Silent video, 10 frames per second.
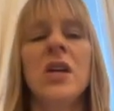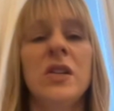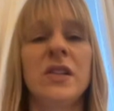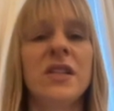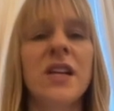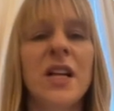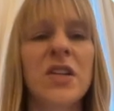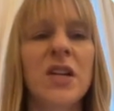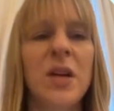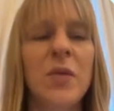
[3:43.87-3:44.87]
So
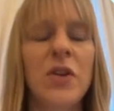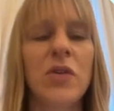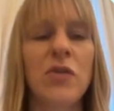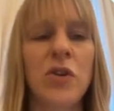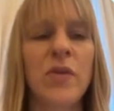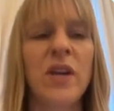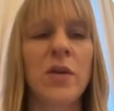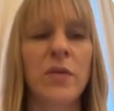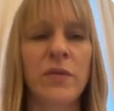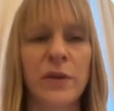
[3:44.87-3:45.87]
essentially what you're doing,
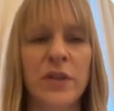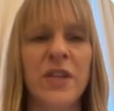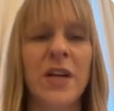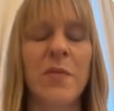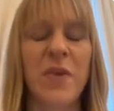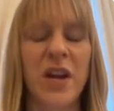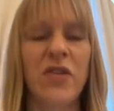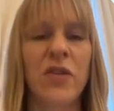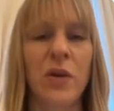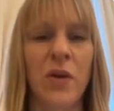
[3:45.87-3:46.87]
you're forcing a
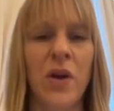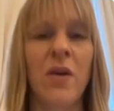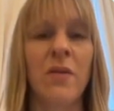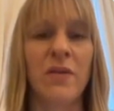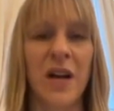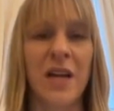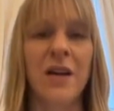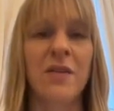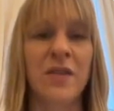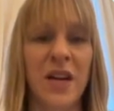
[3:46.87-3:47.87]
mixture
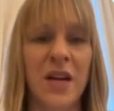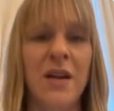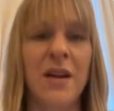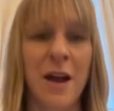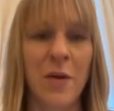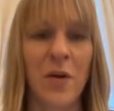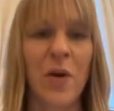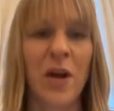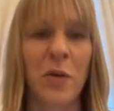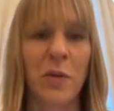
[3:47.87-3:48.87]
via a very narrow
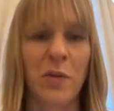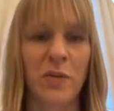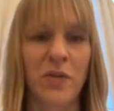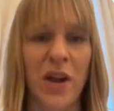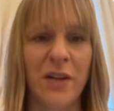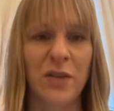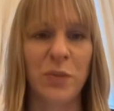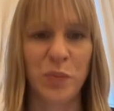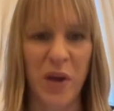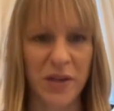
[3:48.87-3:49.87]
and confined
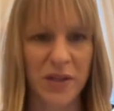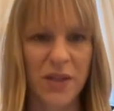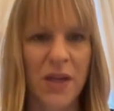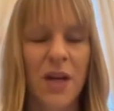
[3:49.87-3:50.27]
space.